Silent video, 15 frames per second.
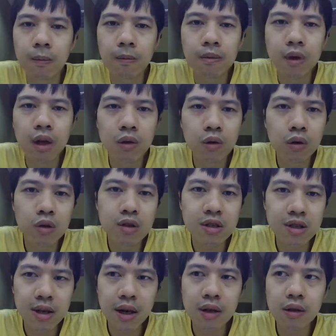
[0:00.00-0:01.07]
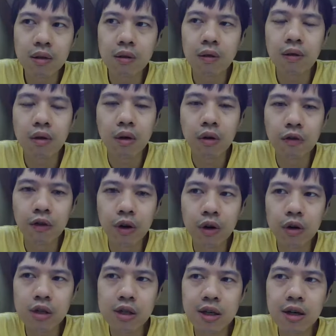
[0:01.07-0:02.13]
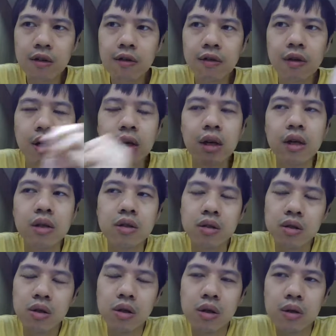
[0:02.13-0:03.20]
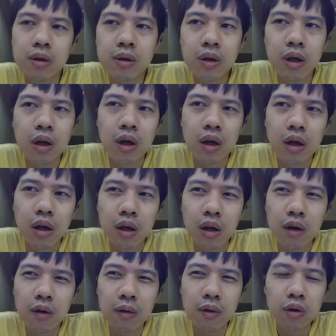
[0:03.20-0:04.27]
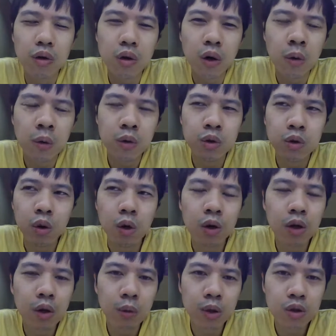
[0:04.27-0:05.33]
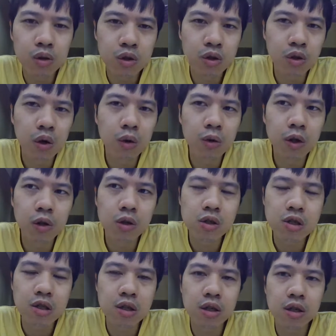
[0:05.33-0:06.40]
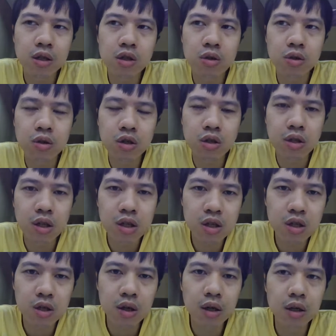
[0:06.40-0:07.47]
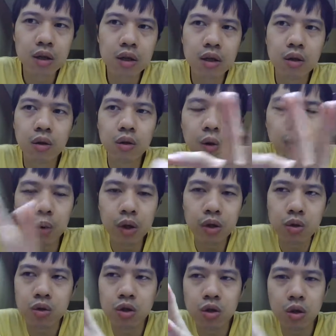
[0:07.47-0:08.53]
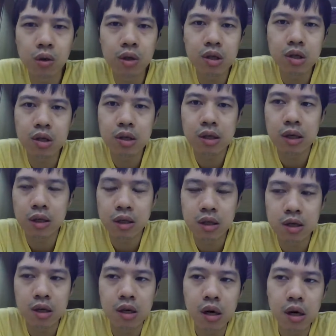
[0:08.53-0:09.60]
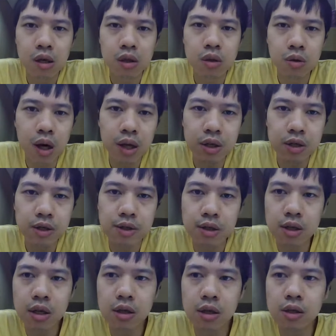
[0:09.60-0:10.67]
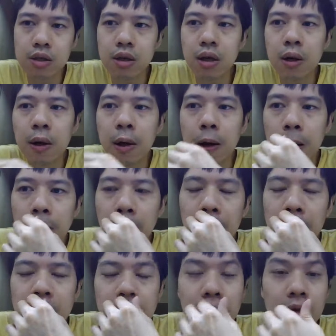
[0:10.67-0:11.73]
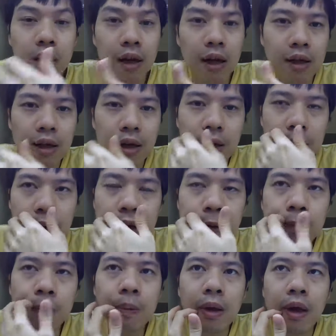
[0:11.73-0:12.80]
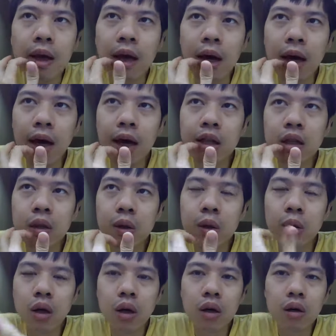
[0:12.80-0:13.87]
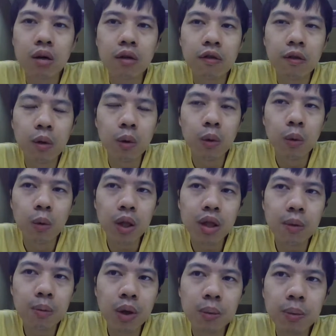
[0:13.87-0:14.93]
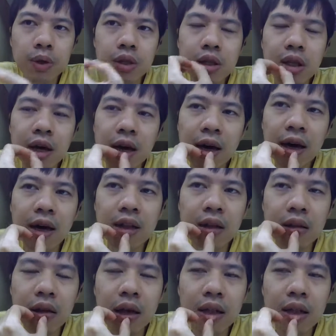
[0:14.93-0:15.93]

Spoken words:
that you could set for yourself. So you only want to show your stickers to this circle, you don't want to show this circle to other circle, something like that, right? And with the people that